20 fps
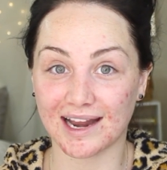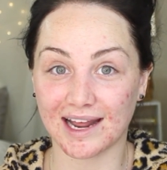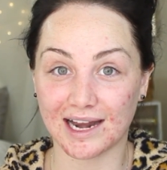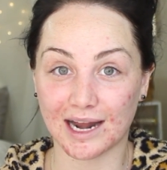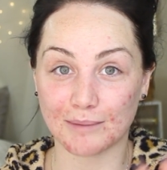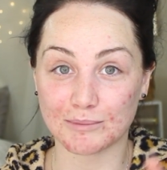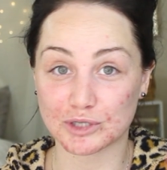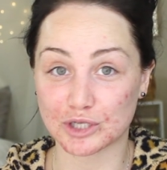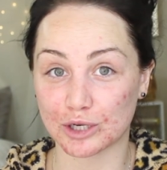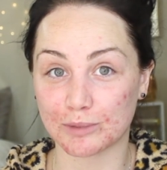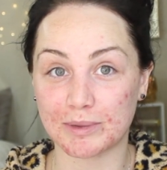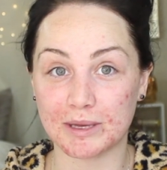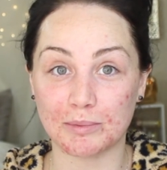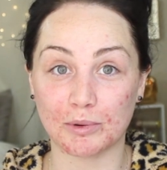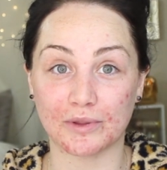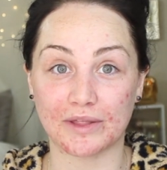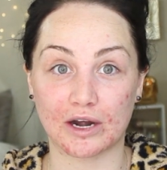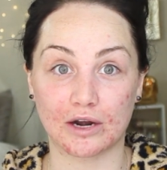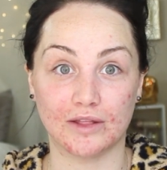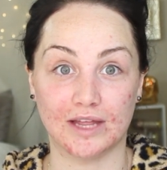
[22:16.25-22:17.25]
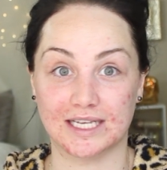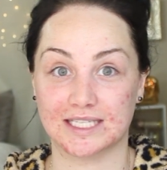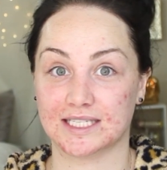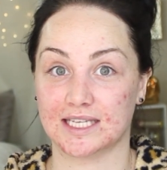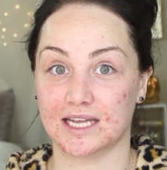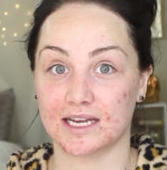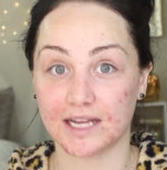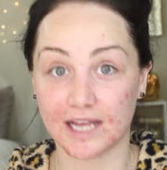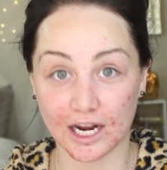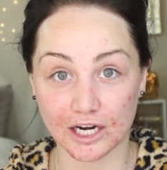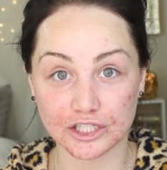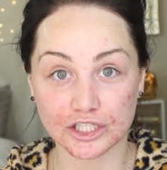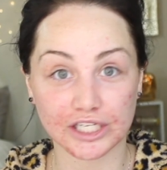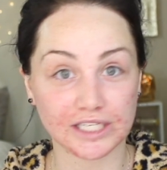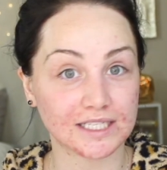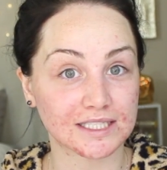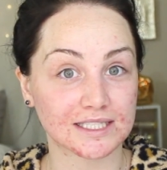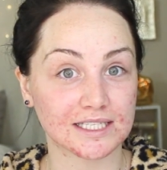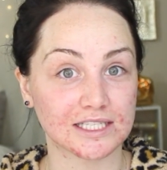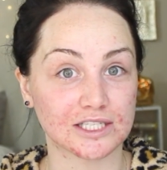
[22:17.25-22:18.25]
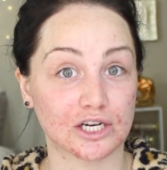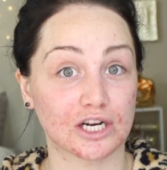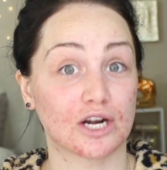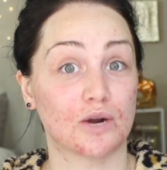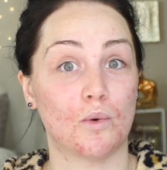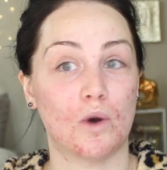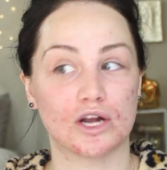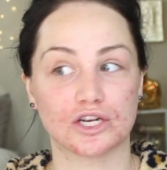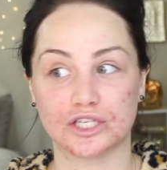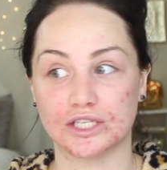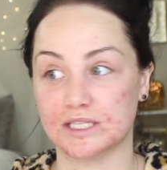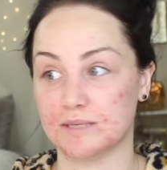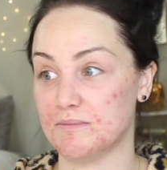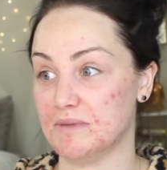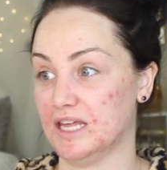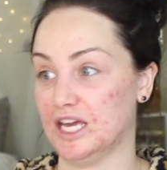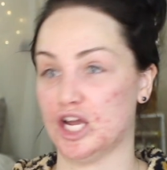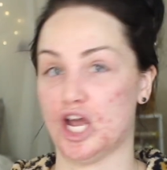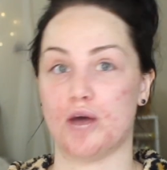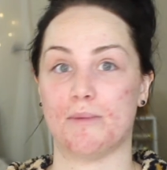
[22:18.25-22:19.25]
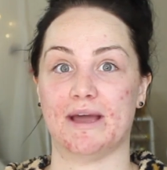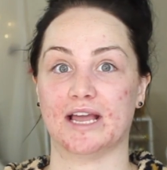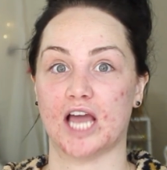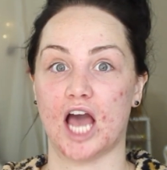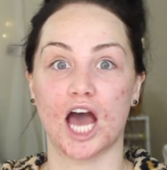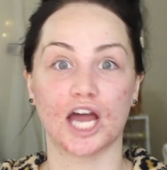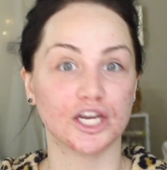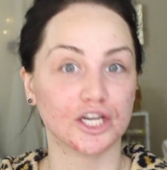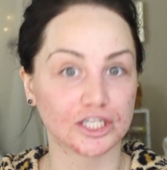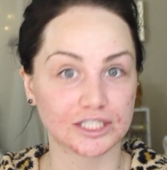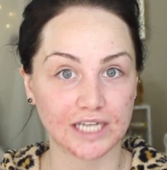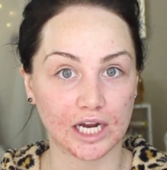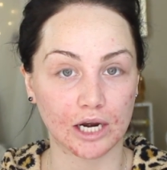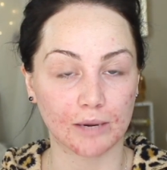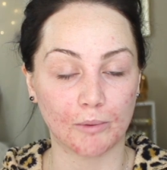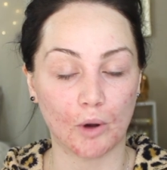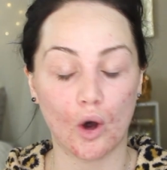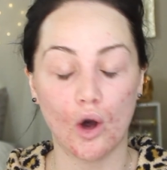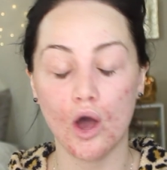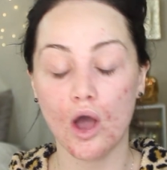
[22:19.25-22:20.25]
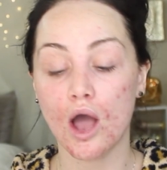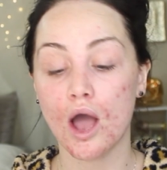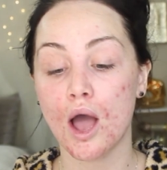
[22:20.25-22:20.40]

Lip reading: And I'm sure people that are like skincare geniuses are gonna watch this and be like, oh my God, you're terrible.